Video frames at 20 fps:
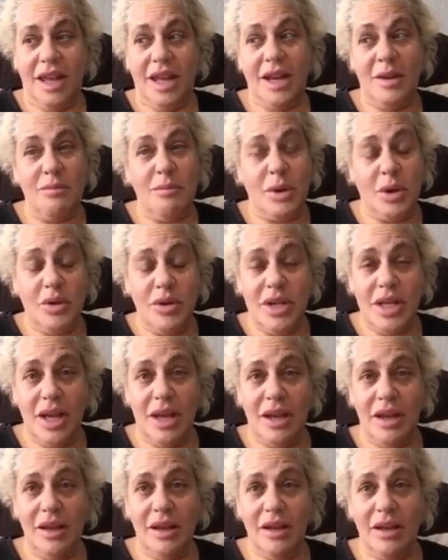And
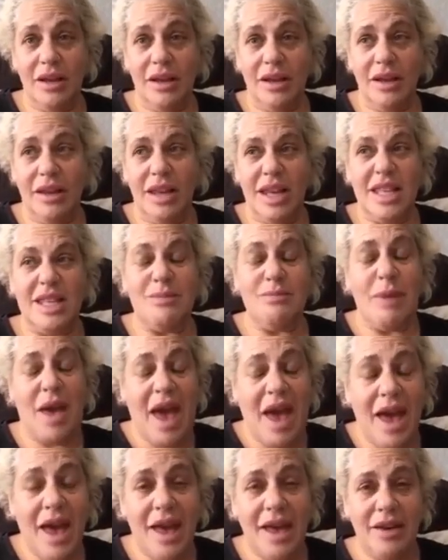ammonia is
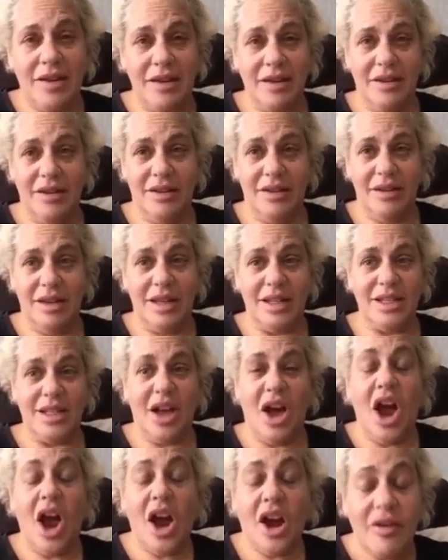bad. It's
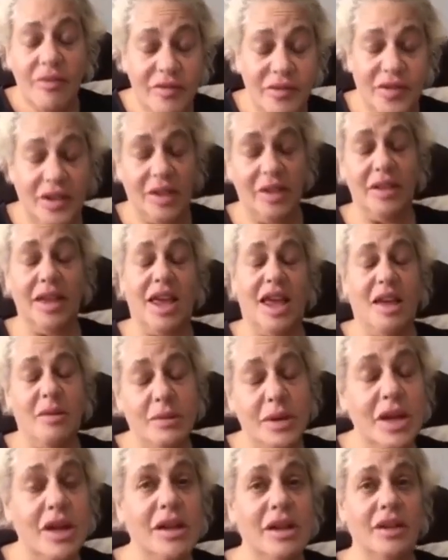a harmful
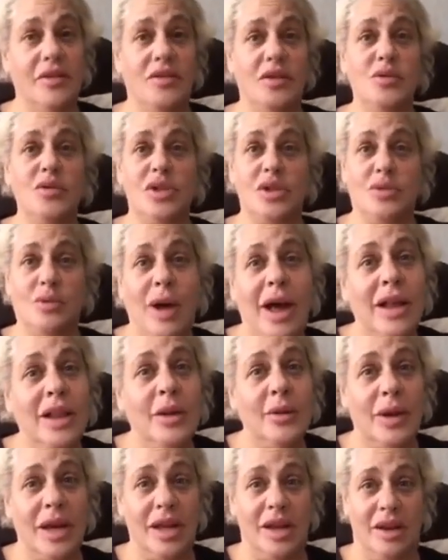chemical. If you
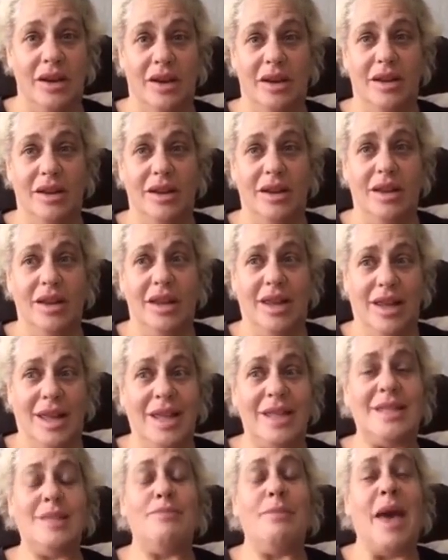swallow it,
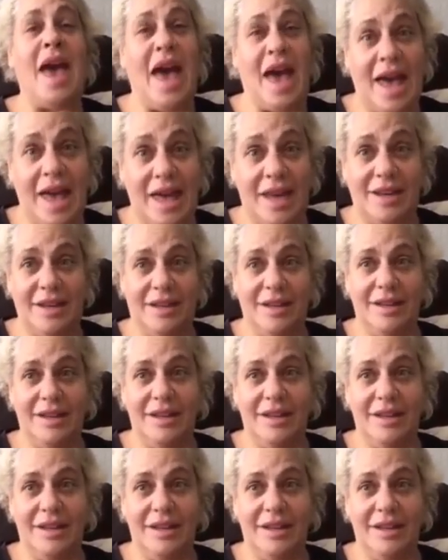it's bad.